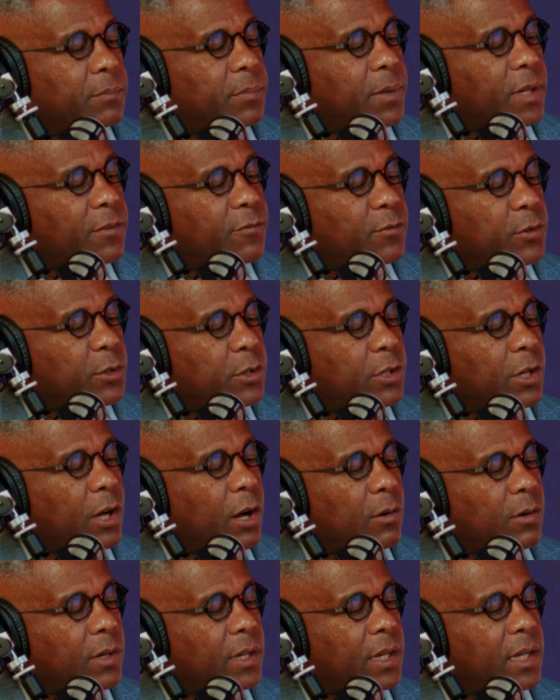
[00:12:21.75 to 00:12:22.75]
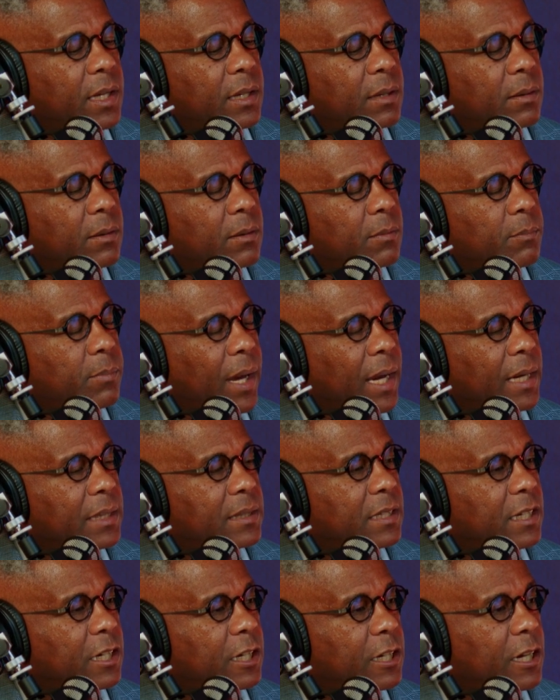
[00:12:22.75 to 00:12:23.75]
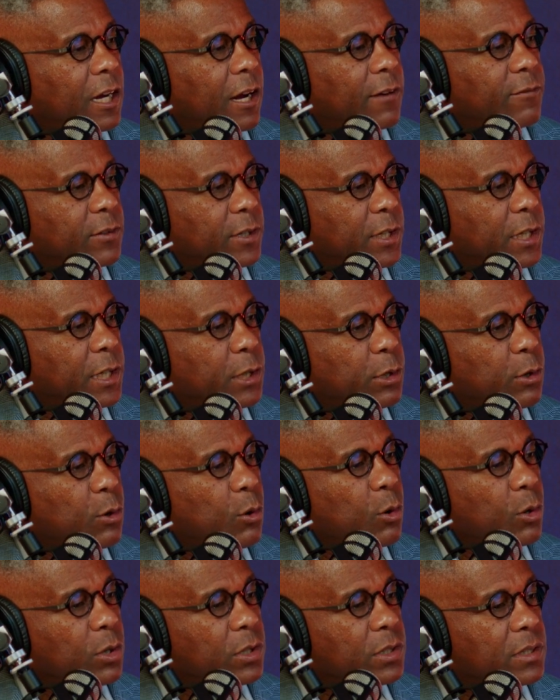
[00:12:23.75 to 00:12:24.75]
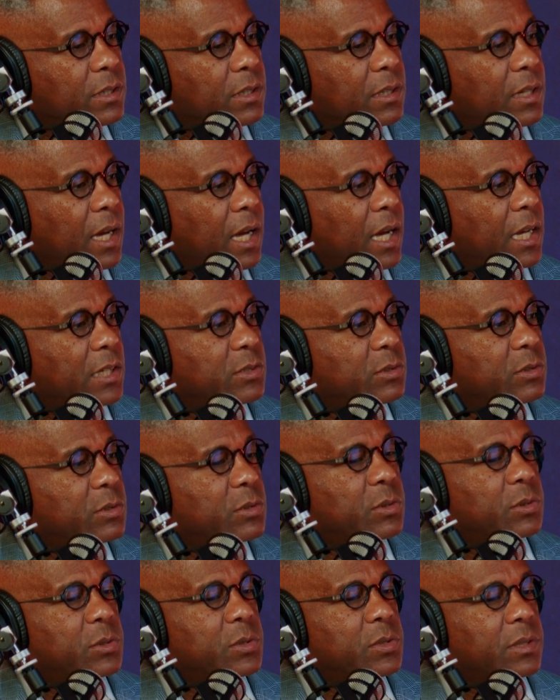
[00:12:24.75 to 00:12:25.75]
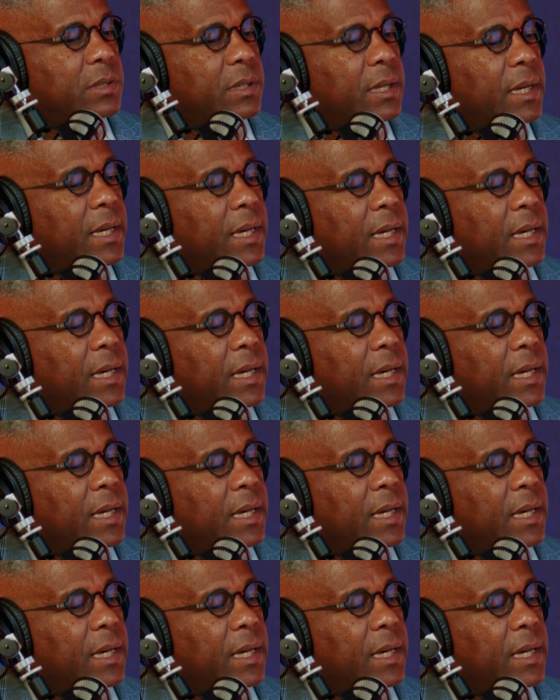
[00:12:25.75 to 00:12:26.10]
But if you don't get back to governing according to the Constitution,